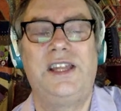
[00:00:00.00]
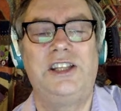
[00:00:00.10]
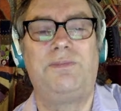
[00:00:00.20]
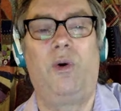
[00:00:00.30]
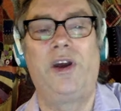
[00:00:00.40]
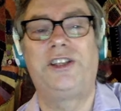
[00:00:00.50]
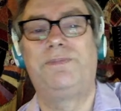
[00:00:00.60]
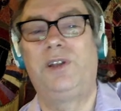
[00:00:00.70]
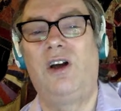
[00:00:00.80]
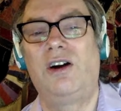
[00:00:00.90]
these
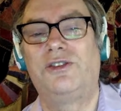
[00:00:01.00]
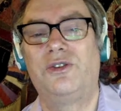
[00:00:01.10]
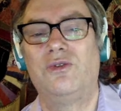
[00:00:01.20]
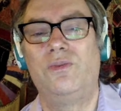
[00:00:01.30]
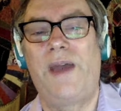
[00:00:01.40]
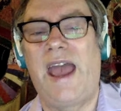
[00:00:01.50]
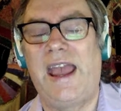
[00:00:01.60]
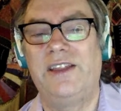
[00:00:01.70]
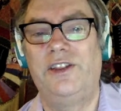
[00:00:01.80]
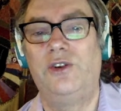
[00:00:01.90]
points belong to group
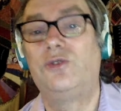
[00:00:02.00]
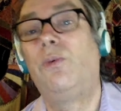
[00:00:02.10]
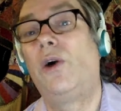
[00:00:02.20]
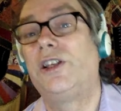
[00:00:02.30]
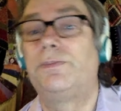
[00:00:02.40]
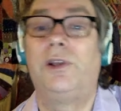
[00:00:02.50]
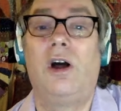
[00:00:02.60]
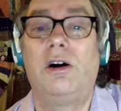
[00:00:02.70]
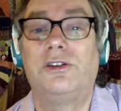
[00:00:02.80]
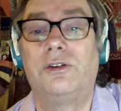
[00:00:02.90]
A and those points
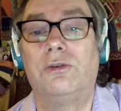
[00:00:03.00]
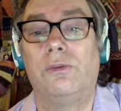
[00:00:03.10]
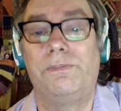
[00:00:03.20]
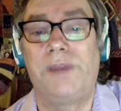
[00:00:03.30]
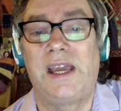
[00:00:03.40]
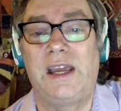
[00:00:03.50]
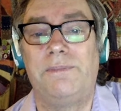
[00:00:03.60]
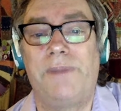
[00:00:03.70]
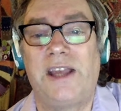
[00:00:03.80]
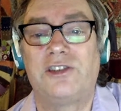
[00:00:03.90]
belong to group
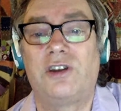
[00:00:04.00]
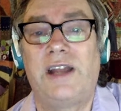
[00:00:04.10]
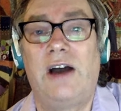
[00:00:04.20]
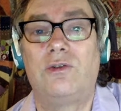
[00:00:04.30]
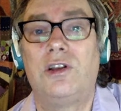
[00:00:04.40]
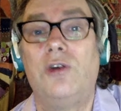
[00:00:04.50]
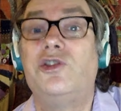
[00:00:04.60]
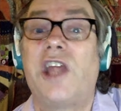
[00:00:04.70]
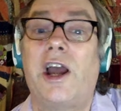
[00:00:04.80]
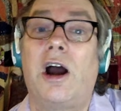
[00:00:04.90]
B based on how
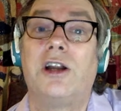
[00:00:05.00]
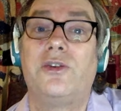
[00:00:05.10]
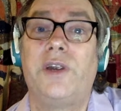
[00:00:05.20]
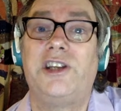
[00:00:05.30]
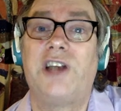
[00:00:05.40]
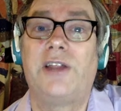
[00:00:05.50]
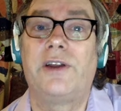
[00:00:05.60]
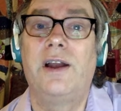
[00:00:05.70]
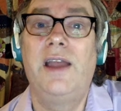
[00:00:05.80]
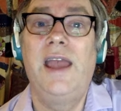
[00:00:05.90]
close they are to each
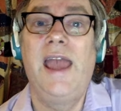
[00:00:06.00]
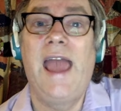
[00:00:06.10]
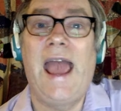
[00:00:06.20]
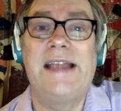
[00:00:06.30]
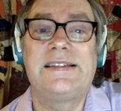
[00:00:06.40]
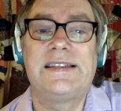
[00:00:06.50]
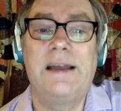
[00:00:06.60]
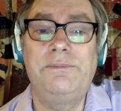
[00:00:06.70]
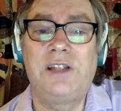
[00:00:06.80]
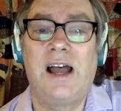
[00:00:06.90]
other. And
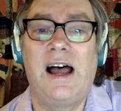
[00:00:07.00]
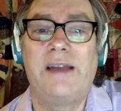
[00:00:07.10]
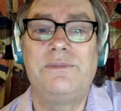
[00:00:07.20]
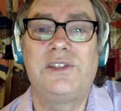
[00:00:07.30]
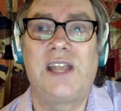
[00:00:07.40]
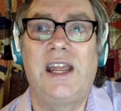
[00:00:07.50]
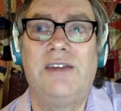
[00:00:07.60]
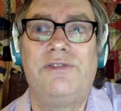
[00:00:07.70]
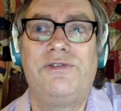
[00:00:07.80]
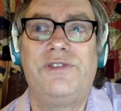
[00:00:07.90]
sometimes
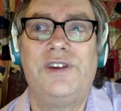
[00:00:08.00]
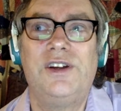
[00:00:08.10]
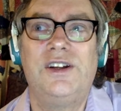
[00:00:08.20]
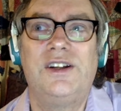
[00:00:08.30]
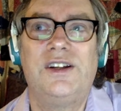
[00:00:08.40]
if